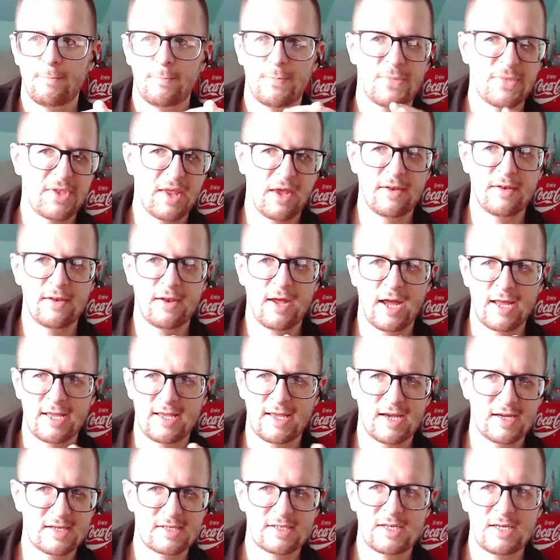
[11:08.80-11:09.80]
then I
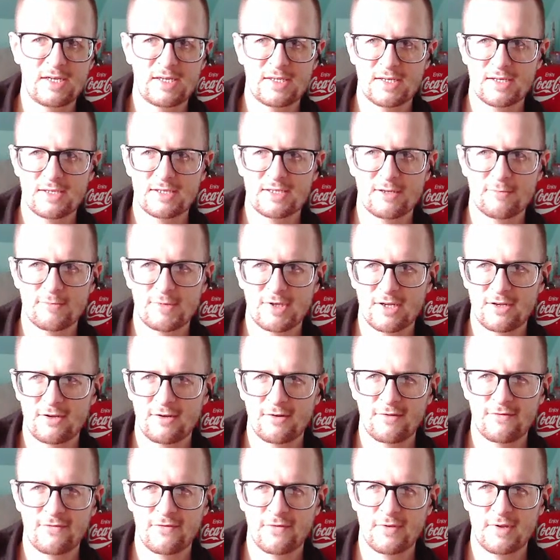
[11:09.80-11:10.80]
guess he did something
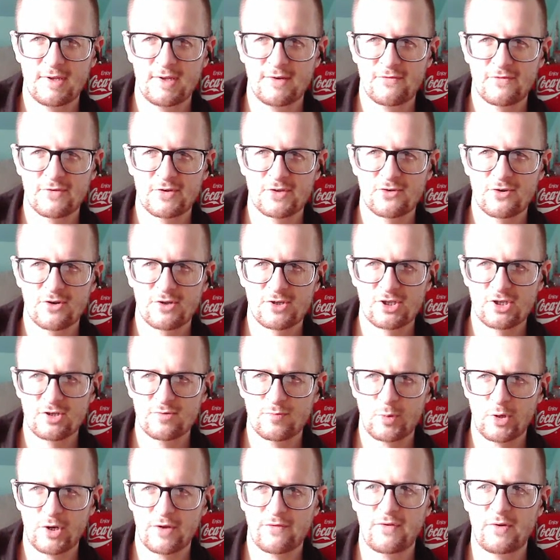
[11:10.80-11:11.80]
good for the infrastructure.
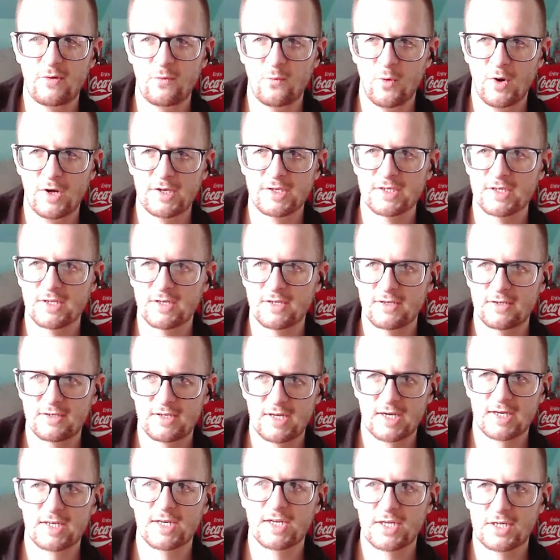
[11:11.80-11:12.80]
But if he wasn't,
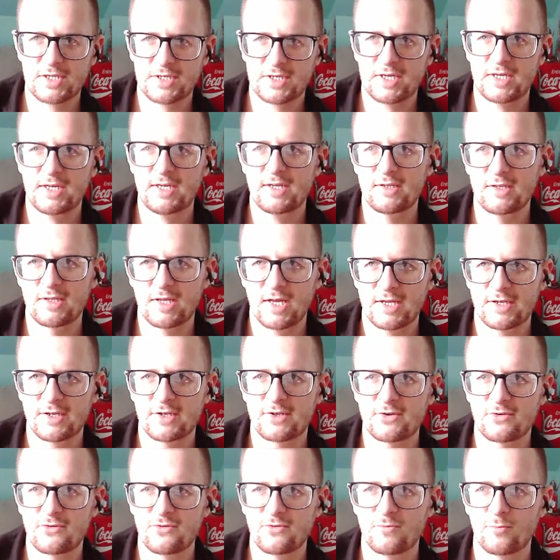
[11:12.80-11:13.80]
technically he led
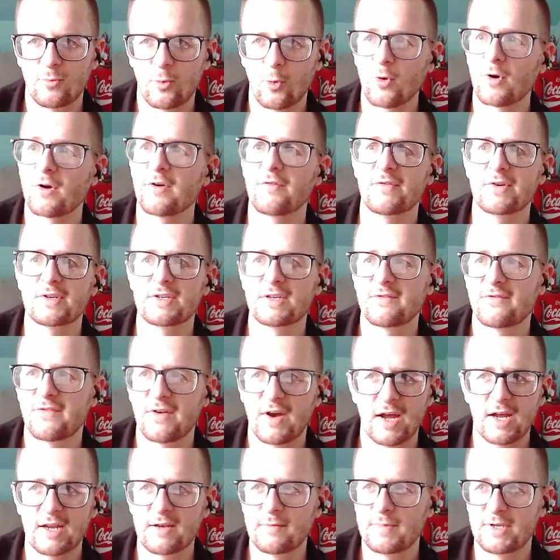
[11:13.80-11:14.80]
to more of a
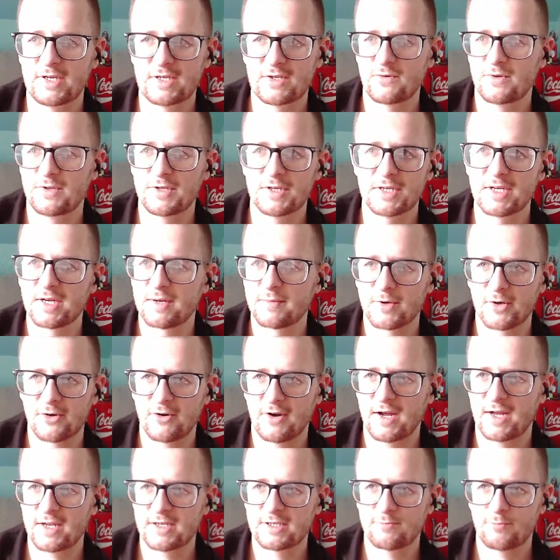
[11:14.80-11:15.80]
divide between the
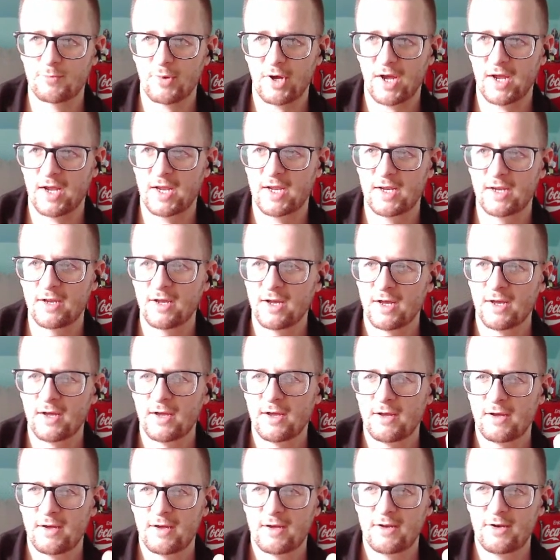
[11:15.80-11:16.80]
Democrats by
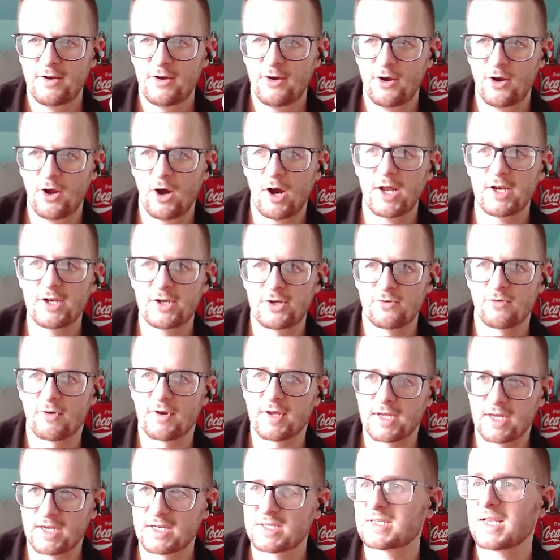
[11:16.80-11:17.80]
not doing
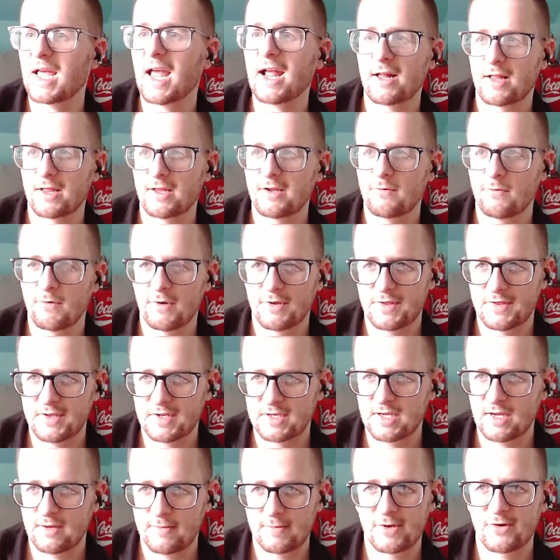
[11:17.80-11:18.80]
exactly what the
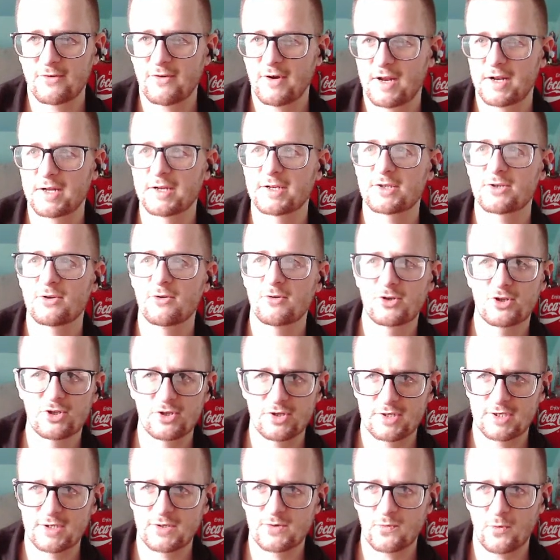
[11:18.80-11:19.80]
Democratic
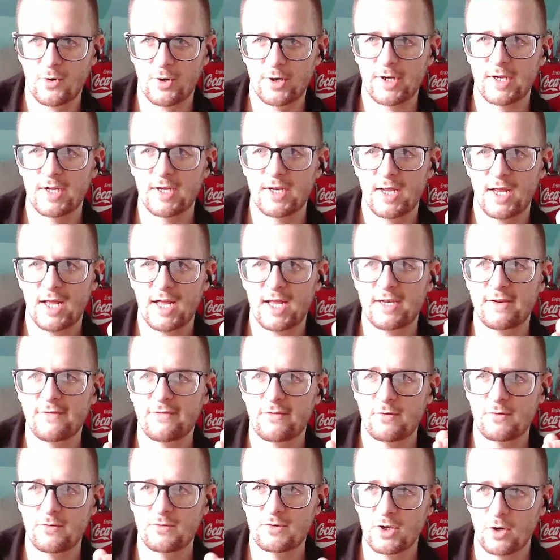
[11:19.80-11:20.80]
Socialists wanted. And if
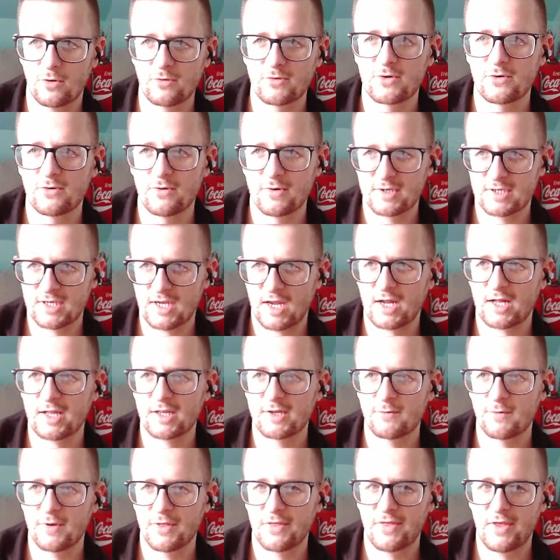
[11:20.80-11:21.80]
you don't do exactly
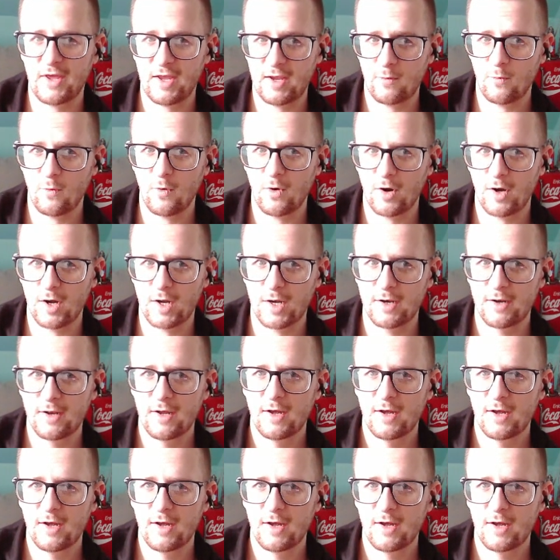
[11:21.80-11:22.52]
what they want,